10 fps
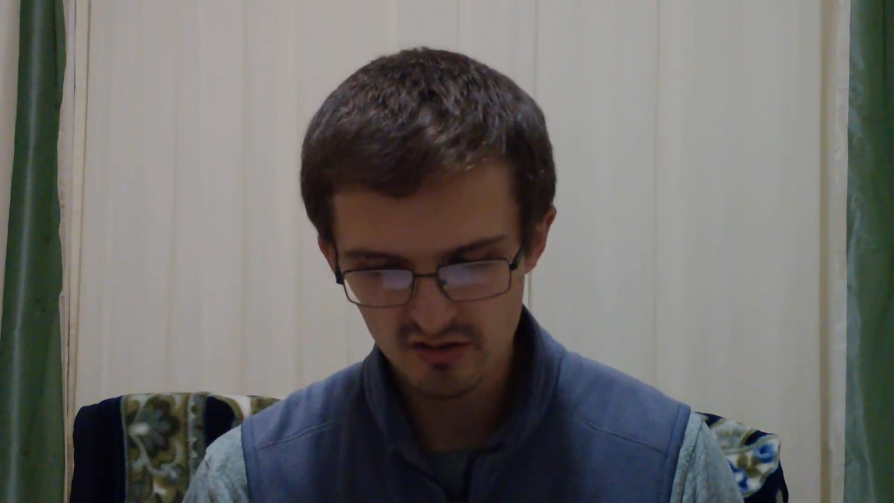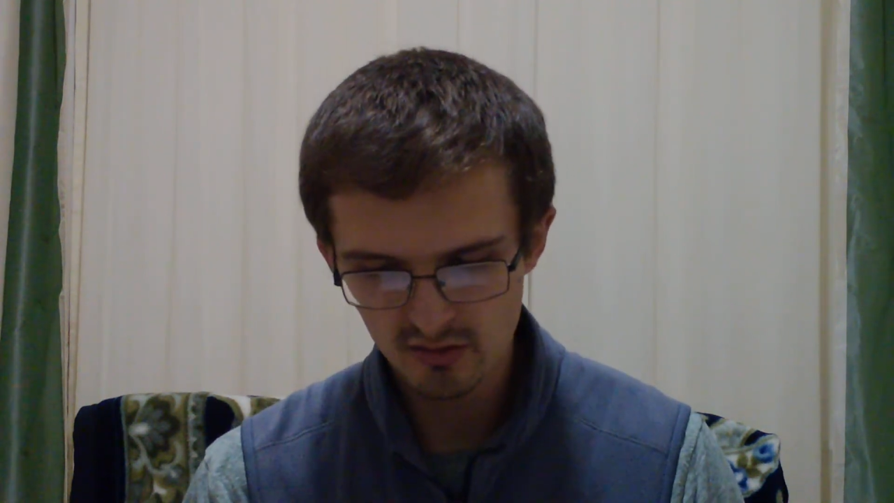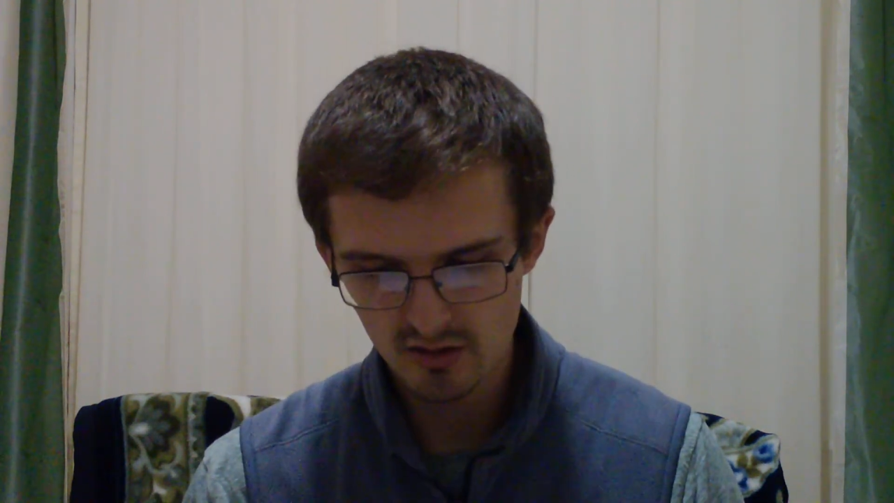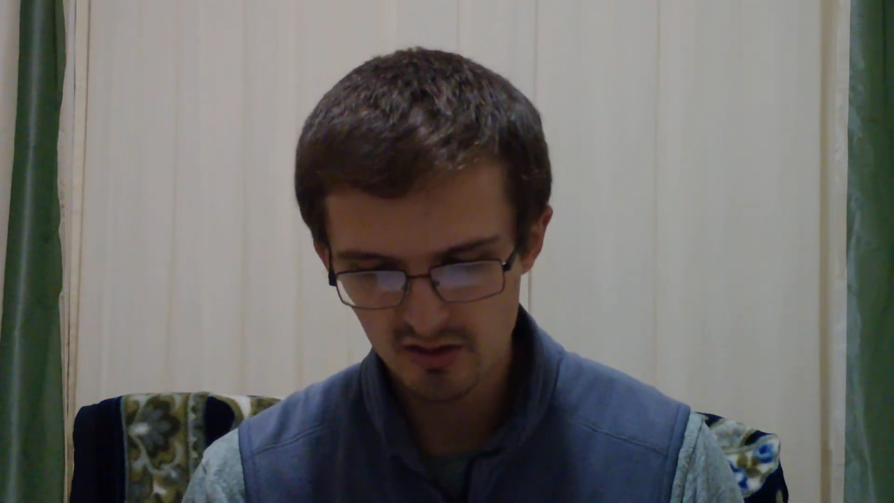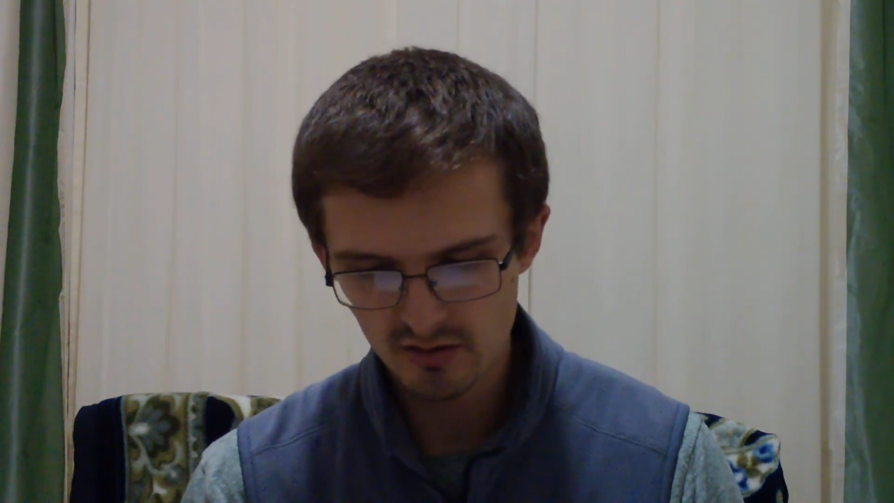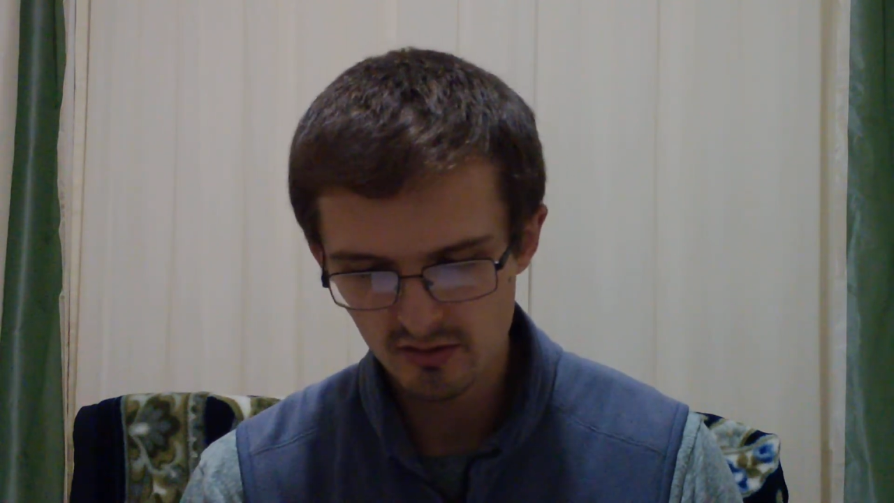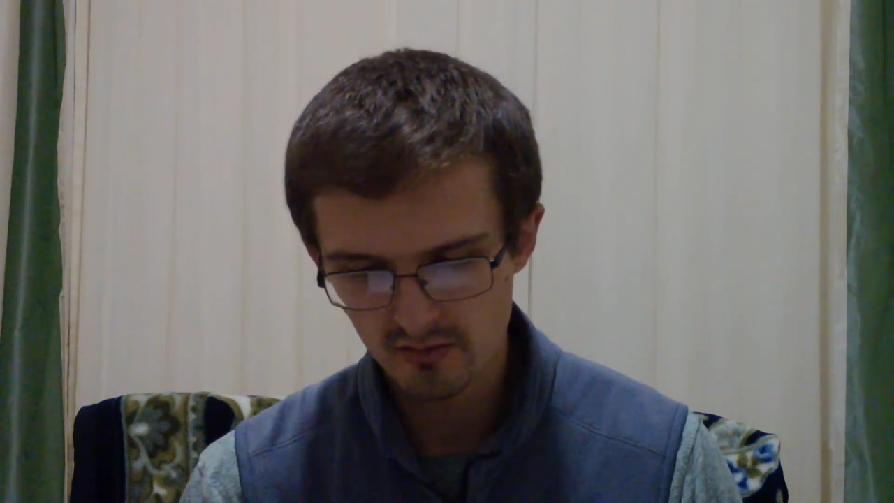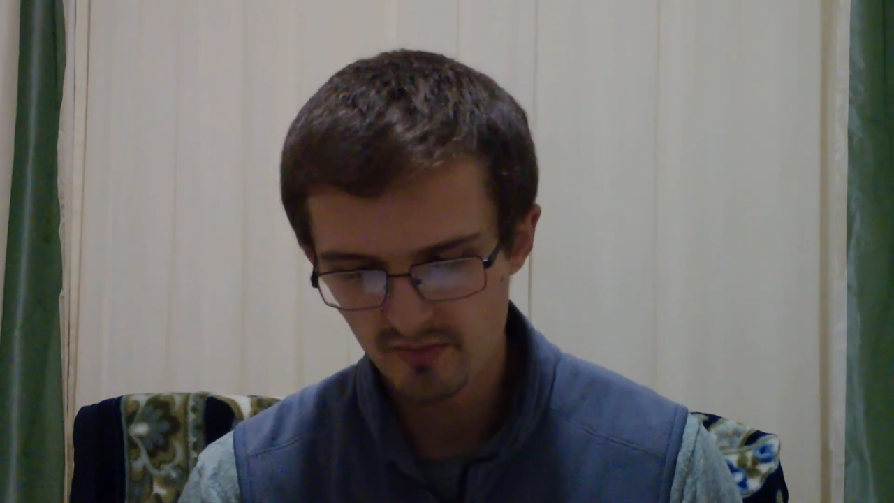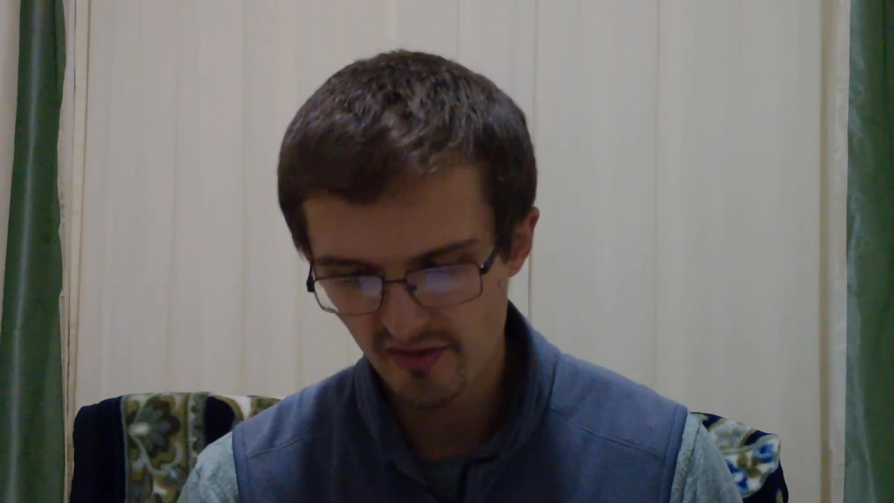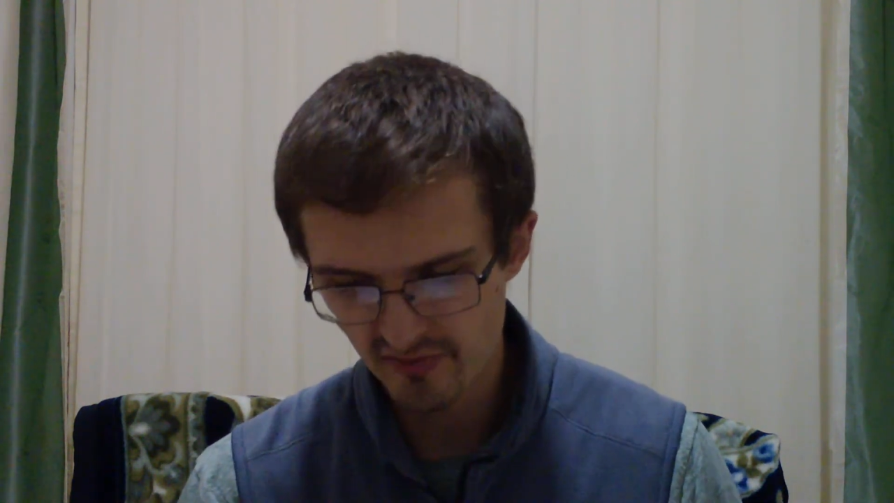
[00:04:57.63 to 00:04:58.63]
along
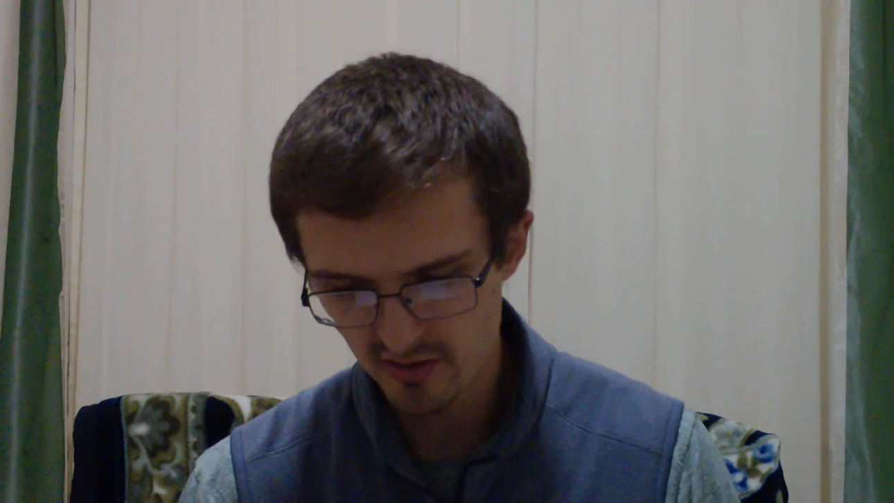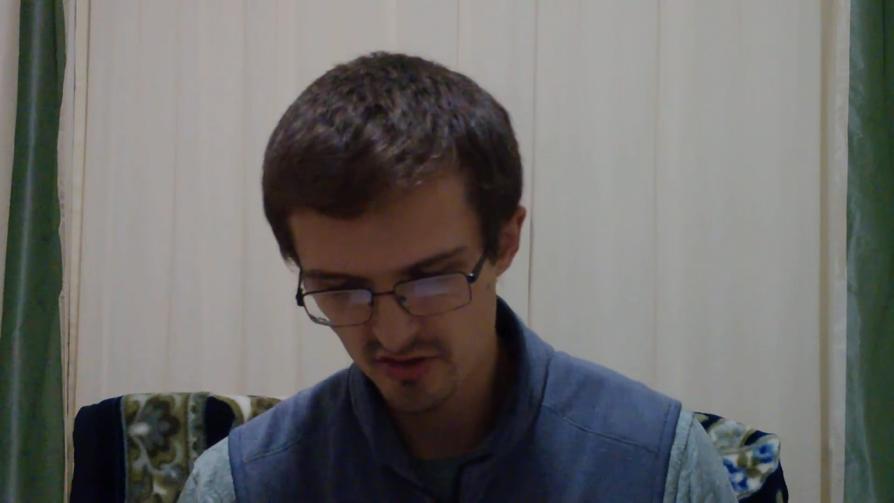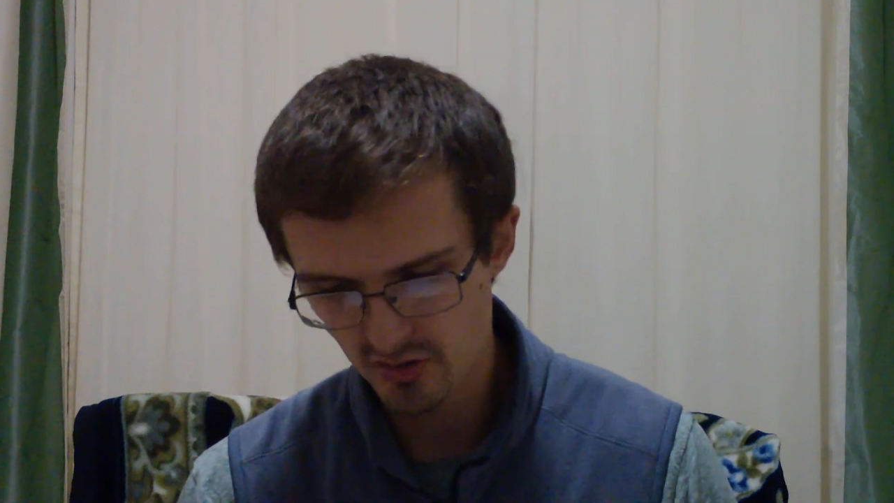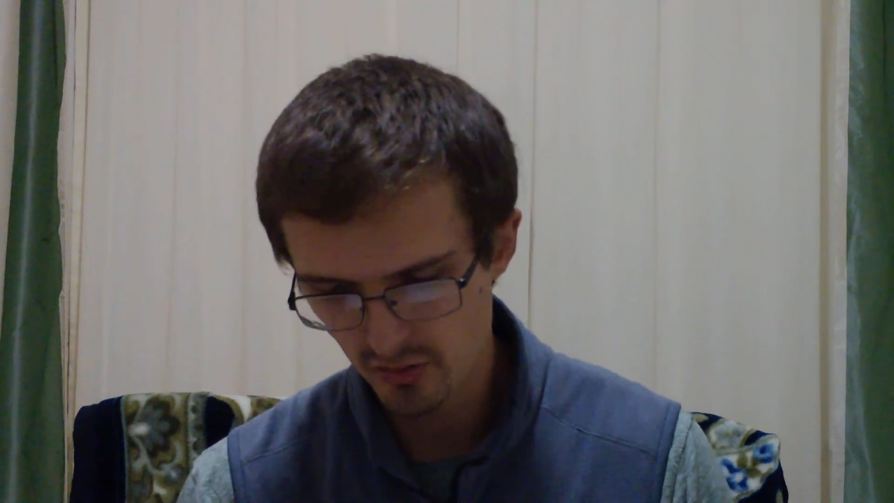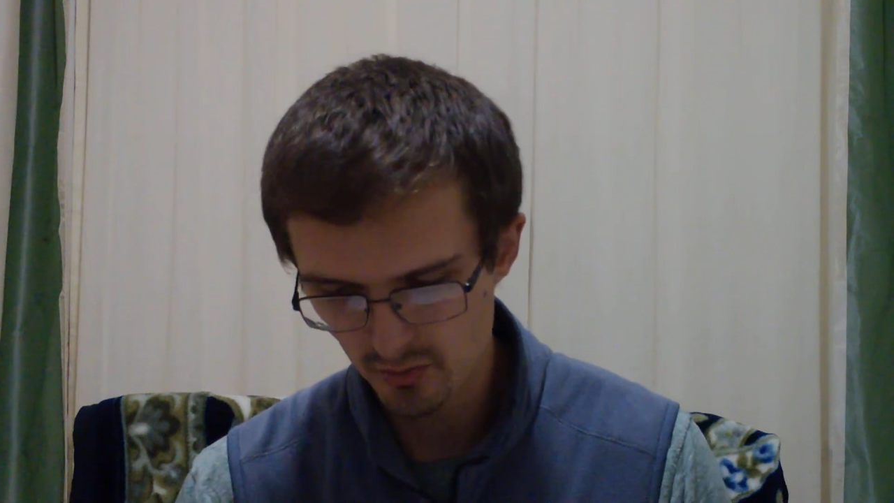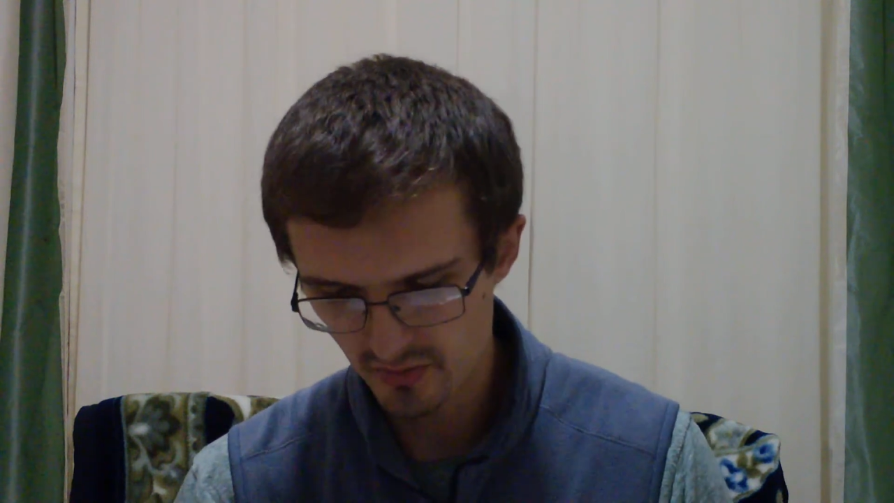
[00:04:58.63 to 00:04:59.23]
by false hope.